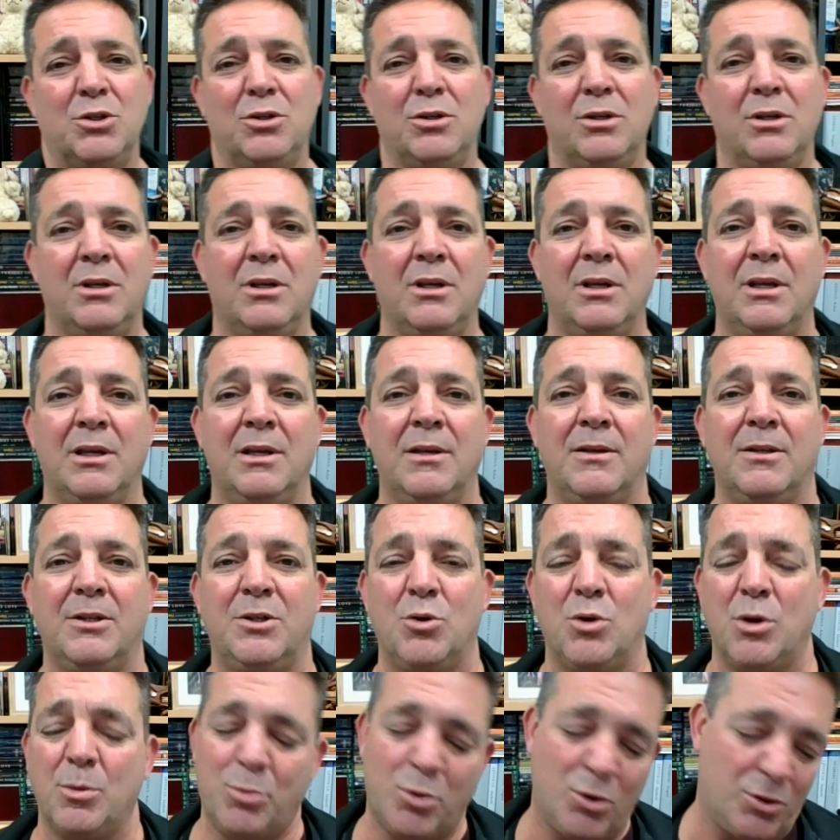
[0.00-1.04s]
Do you
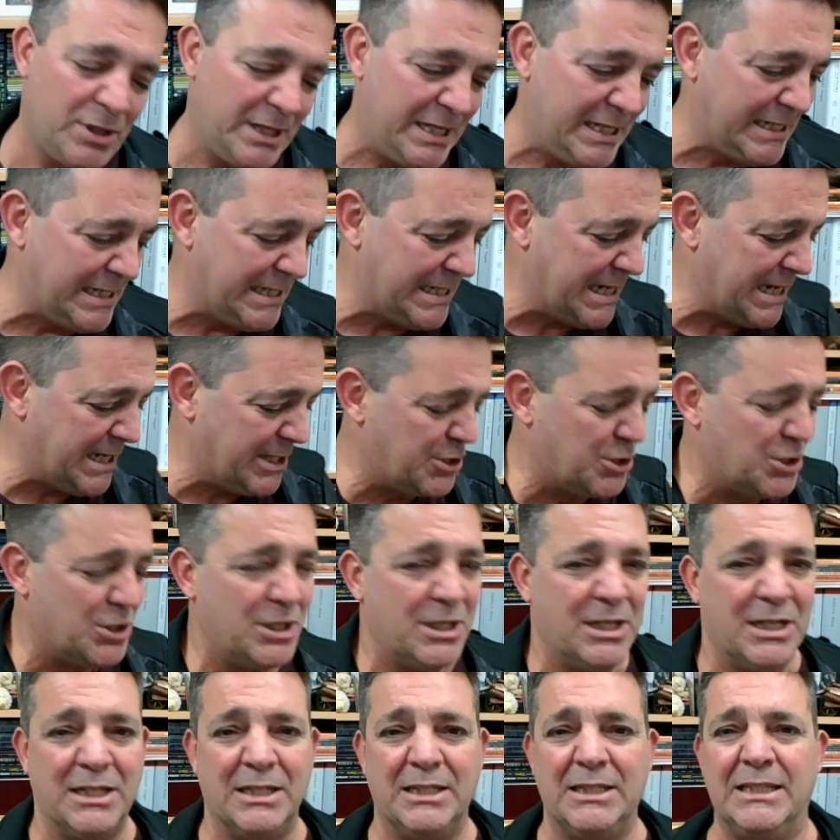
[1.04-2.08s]
want to put the
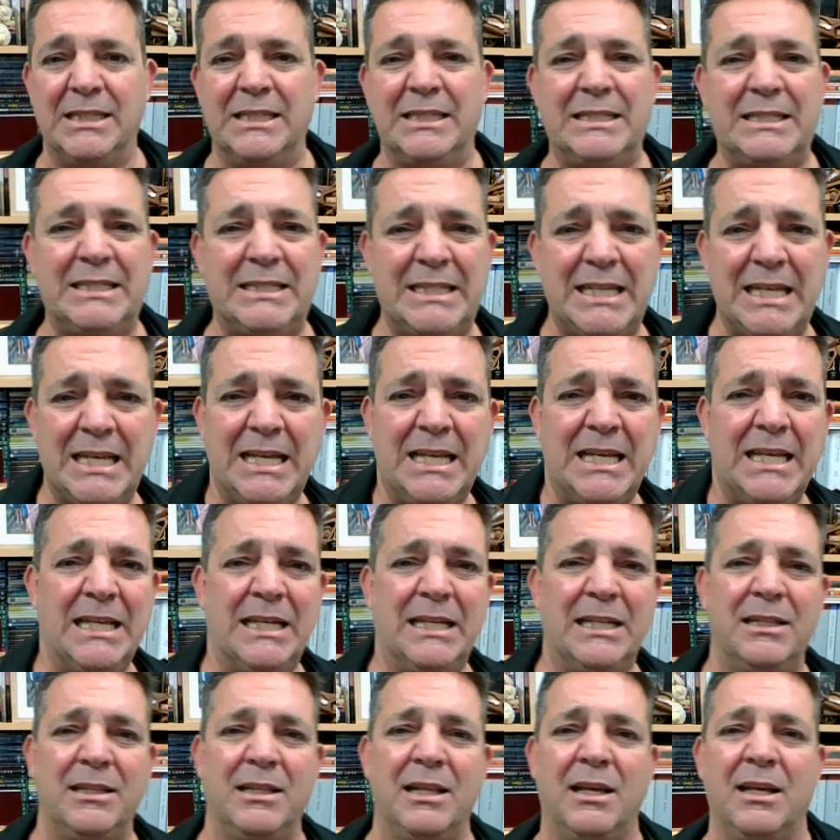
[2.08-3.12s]
addiction and the
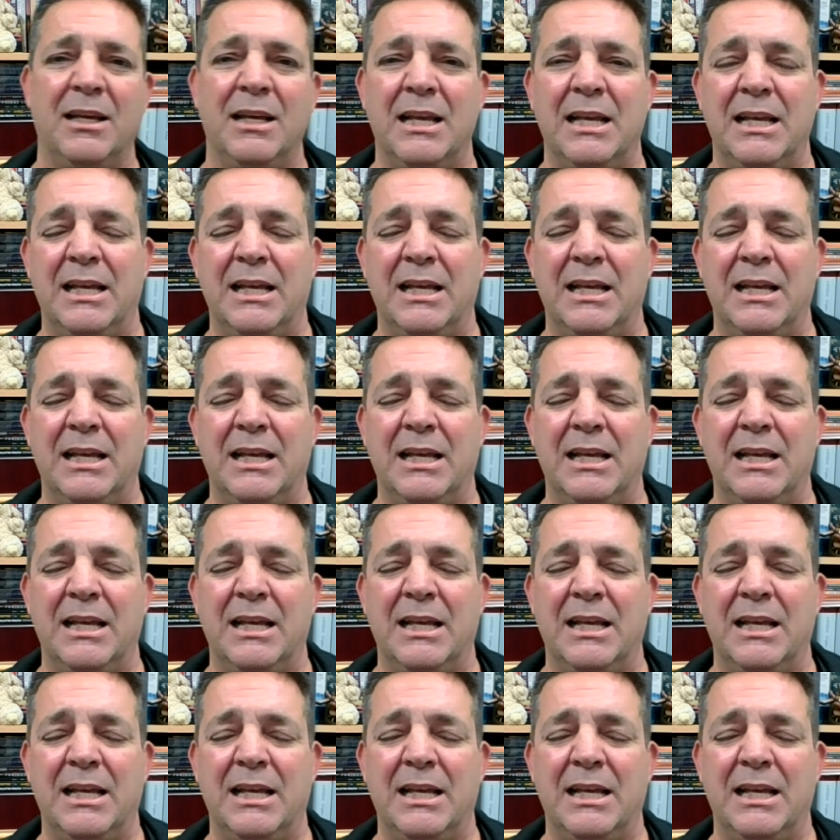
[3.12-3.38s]
sin